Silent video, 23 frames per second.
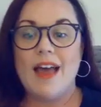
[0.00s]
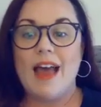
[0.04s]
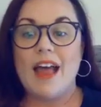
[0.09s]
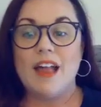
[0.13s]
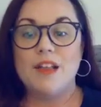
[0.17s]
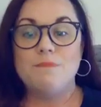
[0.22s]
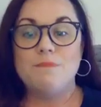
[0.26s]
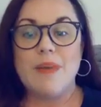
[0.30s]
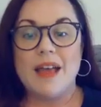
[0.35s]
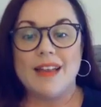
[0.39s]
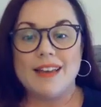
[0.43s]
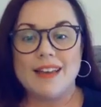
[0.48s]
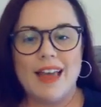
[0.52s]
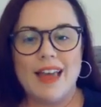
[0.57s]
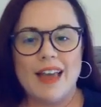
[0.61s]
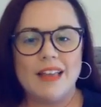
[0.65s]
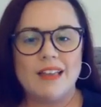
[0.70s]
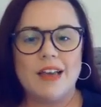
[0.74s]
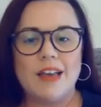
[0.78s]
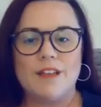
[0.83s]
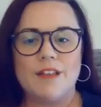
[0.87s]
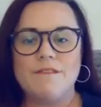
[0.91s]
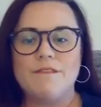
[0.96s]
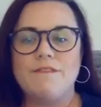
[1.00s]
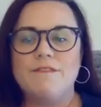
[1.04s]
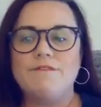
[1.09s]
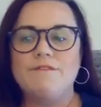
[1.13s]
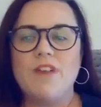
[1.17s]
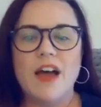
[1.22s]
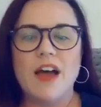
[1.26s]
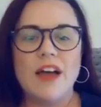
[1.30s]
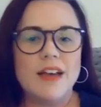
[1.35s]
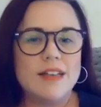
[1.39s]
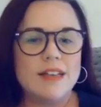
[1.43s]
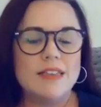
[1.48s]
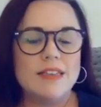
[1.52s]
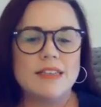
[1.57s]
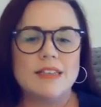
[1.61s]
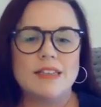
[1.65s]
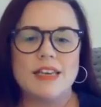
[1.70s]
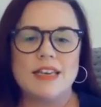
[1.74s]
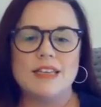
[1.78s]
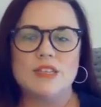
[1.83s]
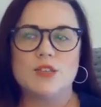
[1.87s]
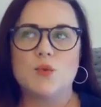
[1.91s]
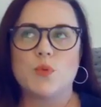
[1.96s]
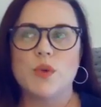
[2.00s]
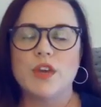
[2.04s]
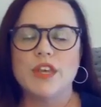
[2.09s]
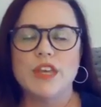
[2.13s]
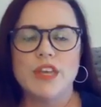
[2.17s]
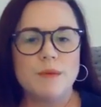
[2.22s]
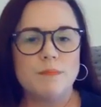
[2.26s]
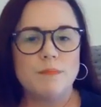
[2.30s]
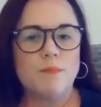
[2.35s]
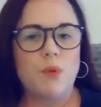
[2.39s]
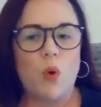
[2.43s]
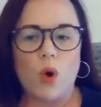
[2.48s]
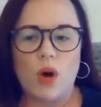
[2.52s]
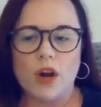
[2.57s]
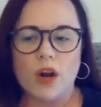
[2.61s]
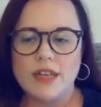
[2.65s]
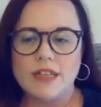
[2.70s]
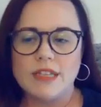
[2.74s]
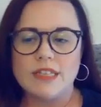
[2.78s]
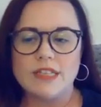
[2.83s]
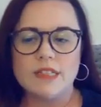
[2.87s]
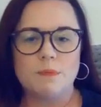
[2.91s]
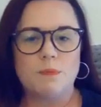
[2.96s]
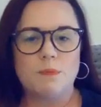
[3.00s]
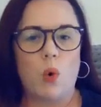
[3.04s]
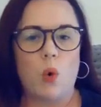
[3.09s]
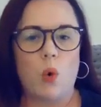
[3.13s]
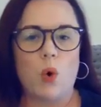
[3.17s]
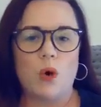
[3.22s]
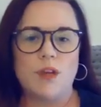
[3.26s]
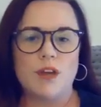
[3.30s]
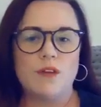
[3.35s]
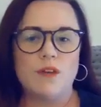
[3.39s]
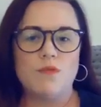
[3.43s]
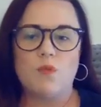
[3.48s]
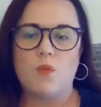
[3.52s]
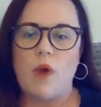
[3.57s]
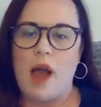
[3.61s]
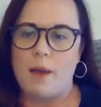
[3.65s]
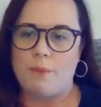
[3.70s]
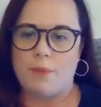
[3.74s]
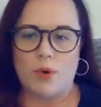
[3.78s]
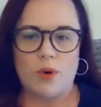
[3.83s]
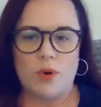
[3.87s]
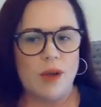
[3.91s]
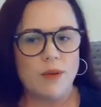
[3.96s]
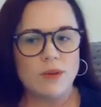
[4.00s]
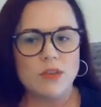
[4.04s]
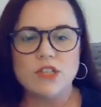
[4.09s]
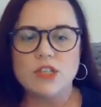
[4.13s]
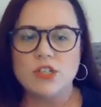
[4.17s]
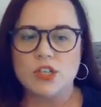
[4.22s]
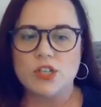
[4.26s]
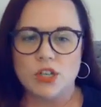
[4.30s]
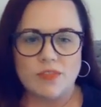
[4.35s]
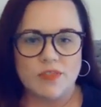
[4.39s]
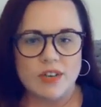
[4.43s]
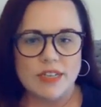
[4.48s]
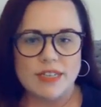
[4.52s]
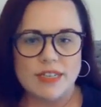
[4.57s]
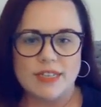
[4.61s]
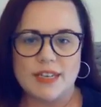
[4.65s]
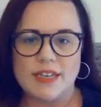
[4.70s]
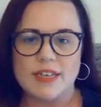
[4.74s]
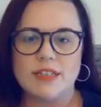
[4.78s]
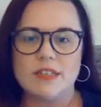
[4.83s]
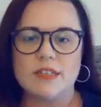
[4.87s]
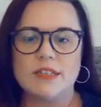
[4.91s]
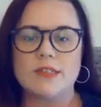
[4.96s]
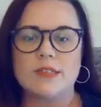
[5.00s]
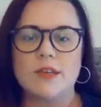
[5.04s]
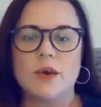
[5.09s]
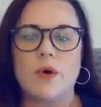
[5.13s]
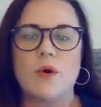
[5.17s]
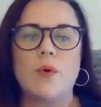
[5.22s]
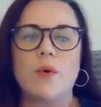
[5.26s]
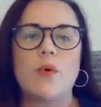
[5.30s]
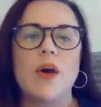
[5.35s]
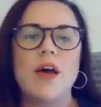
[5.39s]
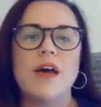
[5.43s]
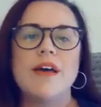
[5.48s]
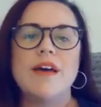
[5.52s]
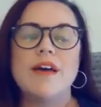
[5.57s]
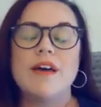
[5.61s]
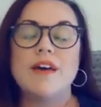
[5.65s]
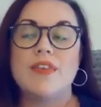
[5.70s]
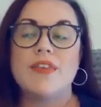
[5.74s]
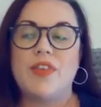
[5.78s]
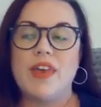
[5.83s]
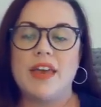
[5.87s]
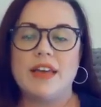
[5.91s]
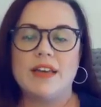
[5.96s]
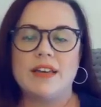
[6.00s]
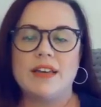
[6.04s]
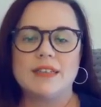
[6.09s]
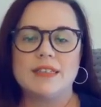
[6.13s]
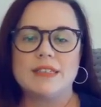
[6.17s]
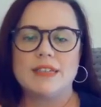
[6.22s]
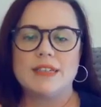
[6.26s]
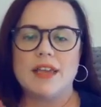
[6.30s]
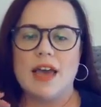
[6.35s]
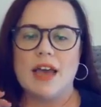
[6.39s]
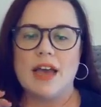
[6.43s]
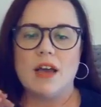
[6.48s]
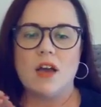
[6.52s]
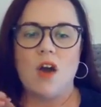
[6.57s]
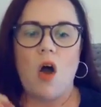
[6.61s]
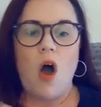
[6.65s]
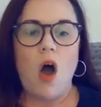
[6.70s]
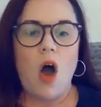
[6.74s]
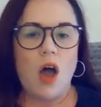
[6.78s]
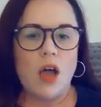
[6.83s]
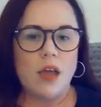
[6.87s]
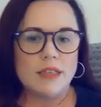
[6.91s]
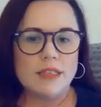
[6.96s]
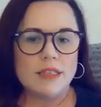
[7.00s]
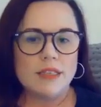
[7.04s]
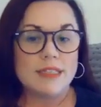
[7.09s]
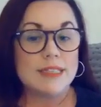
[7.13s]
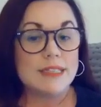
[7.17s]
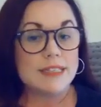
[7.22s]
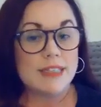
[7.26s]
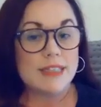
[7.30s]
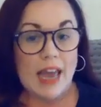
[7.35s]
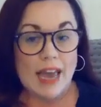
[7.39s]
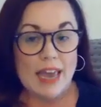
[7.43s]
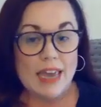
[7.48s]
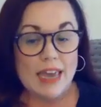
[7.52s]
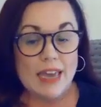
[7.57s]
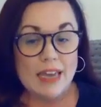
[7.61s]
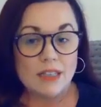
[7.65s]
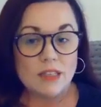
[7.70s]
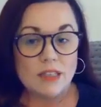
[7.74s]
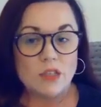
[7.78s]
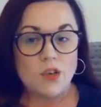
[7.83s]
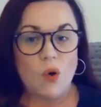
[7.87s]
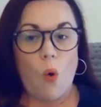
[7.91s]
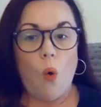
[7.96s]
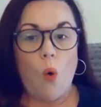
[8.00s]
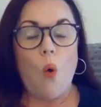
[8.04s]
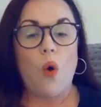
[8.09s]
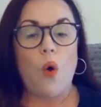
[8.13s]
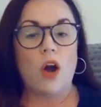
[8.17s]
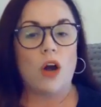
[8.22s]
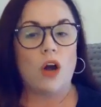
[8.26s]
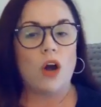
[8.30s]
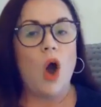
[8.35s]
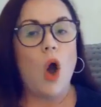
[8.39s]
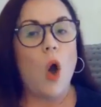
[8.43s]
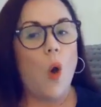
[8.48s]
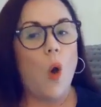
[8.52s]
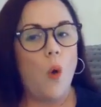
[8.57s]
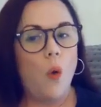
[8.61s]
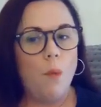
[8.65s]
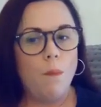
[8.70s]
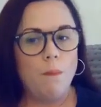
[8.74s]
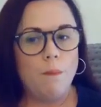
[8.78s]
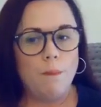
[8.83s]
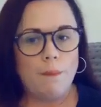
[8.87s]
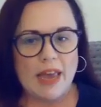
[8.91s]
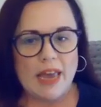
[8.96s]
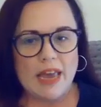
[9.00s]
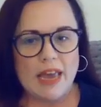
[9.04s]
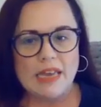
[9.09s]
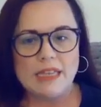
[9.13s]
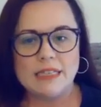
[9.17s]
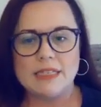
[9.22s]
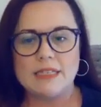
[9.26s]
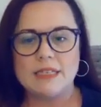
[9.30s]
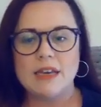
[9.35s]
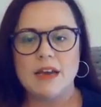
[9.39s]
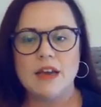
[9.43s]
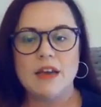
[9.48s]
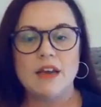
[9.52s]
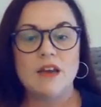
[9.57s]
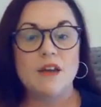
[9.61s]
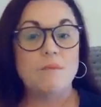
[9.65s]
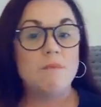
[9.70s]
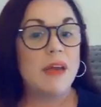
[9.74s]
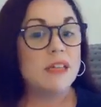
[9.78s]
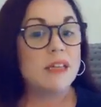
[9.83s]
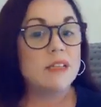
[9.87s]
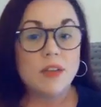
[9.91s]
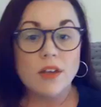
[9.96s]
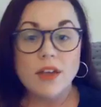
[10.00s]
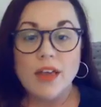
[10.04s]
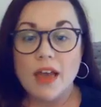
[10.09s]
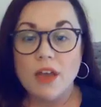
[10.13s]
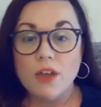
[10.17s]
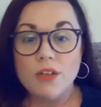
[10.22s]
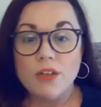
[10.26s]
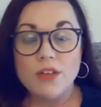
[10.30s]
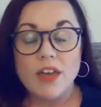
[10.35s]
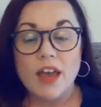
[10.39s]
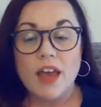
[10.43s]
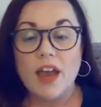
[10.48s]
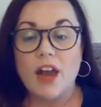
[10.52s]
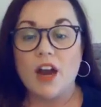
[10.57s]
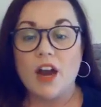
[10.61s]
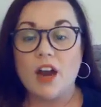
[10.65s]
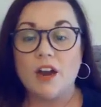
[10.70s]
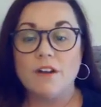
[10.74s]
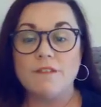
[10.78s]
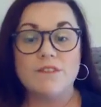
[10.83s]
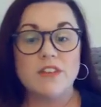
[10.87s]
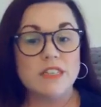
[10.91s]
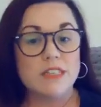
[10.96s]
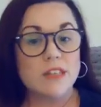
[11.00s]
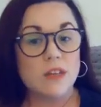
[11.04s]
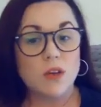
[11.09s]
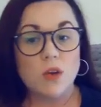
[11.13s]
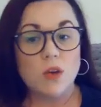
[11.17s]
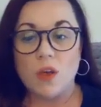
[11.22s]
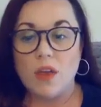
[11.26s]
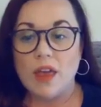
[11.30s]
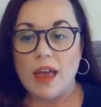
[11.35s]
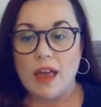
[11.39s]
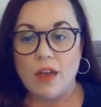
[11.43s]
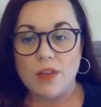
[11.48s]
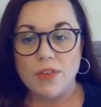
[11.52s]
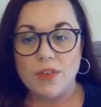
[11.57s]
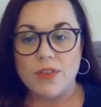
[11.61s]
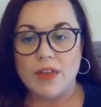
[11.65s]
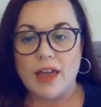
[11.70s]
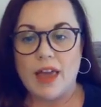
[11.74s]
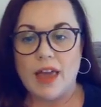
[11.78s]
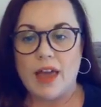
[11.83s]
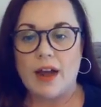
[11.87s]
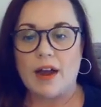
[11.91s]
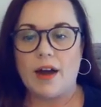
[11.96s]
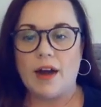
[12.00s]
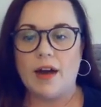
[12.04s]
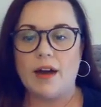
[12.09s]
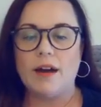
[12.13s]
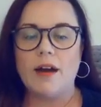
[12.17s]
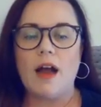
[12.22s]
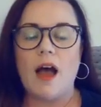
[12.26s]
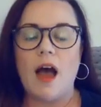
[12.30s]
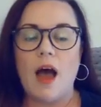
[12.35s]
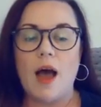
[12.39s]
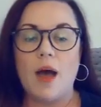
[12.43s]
And Medicaid can fund these really important supportive wraparound services. So things like on-site or home-based mental health care, physical health care.